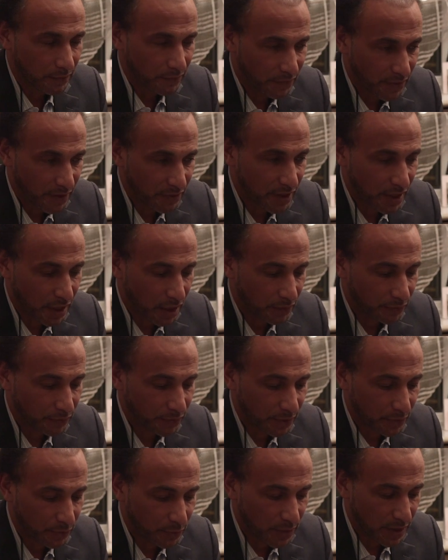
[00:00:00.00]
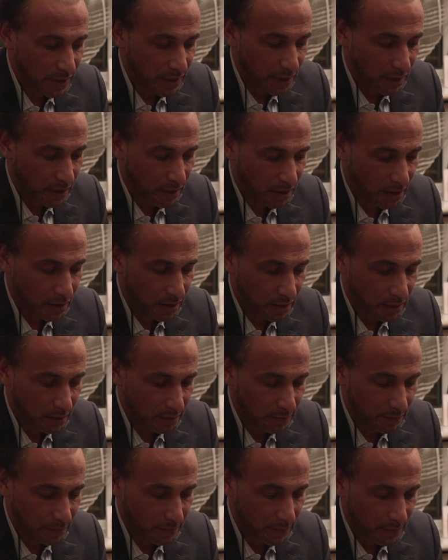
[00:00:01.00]
very often we are
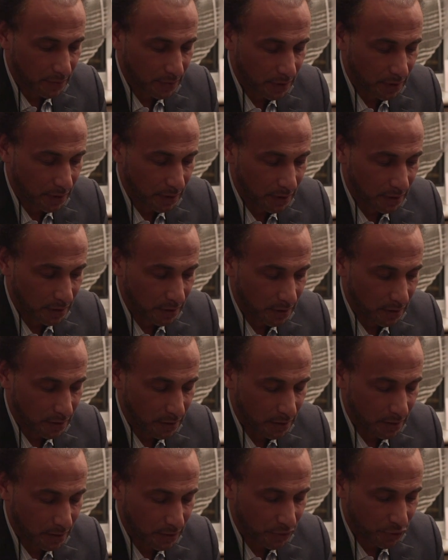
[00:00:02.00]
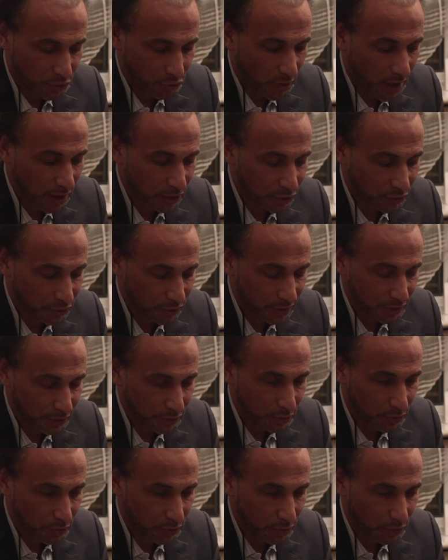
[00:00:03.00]
structuring